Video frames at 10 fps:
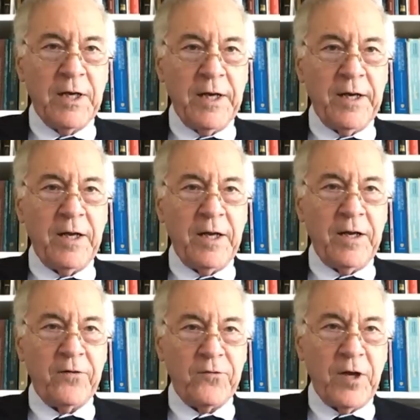and
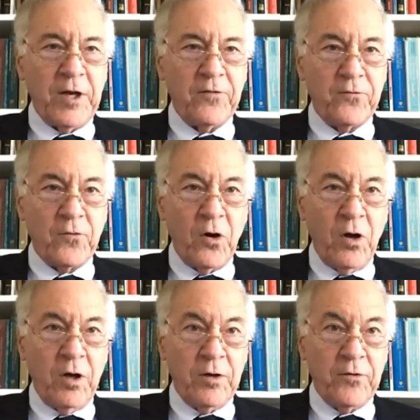it stays
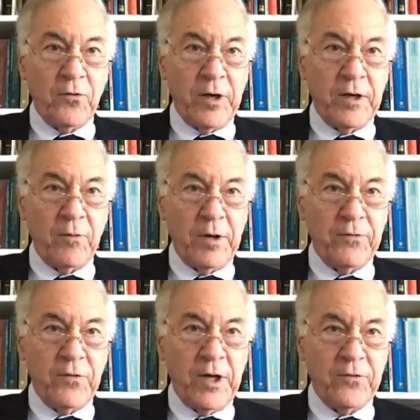strong during a
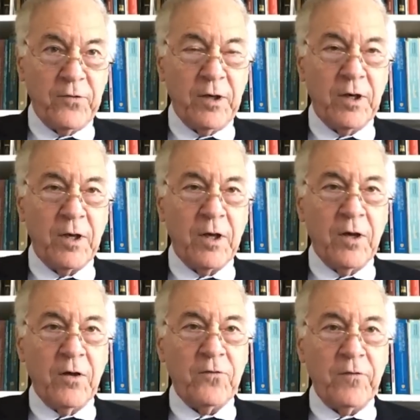recession.
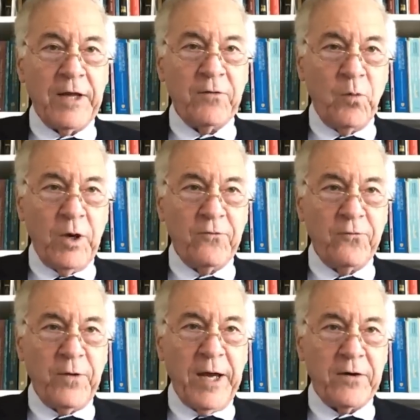So that's one
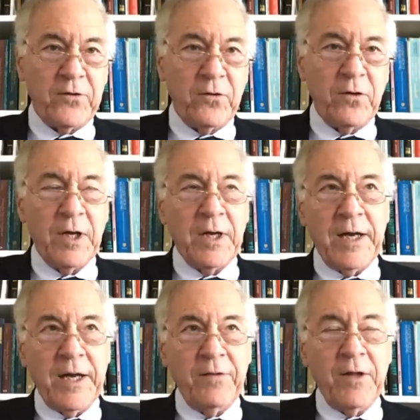factor.
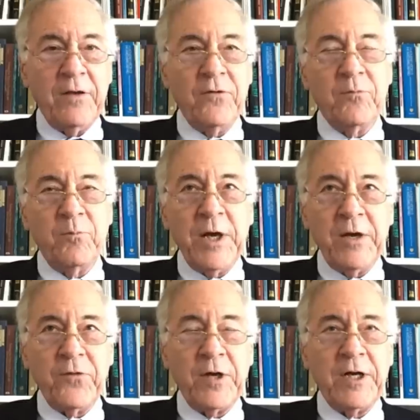And then
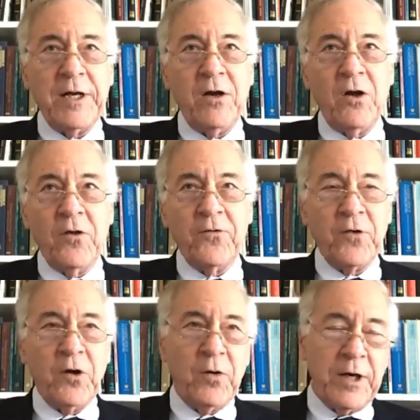basically
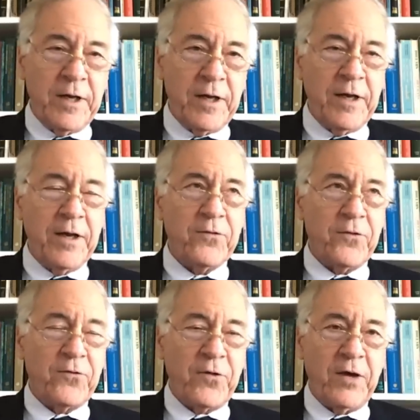also it is
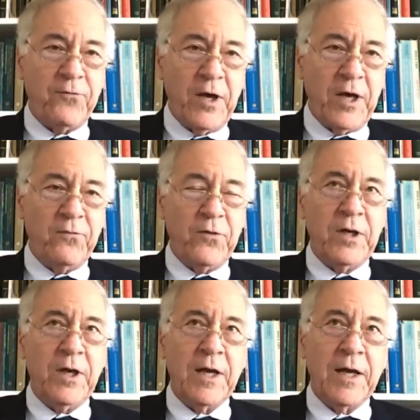a safe
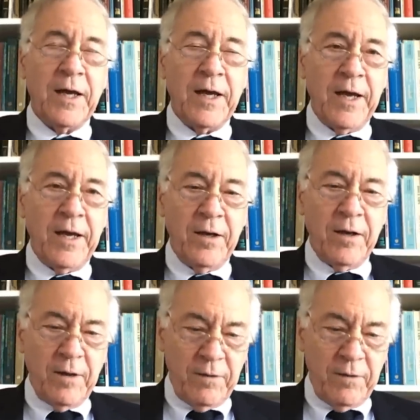haven, and